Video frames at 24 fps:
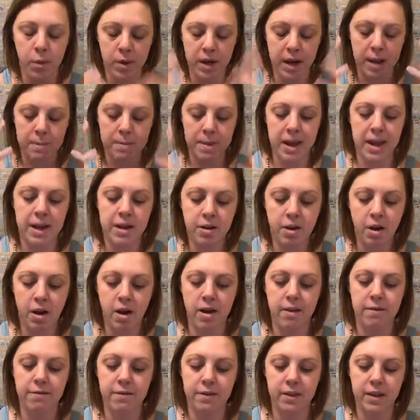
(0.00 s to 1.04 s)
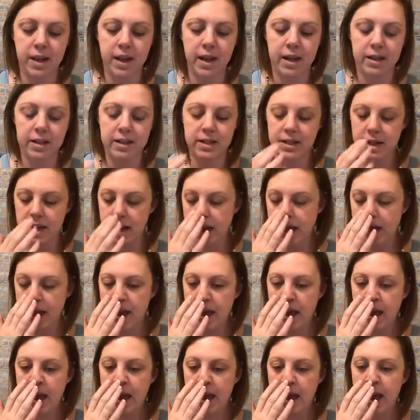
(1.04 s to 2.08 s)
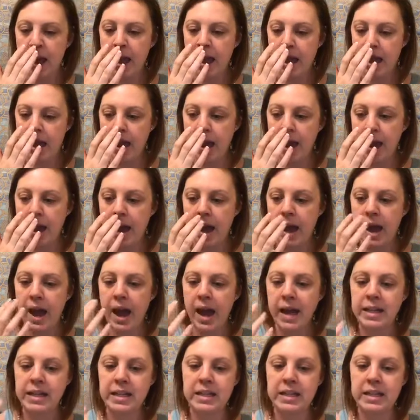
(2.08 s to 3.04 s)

When I'm in conflict, I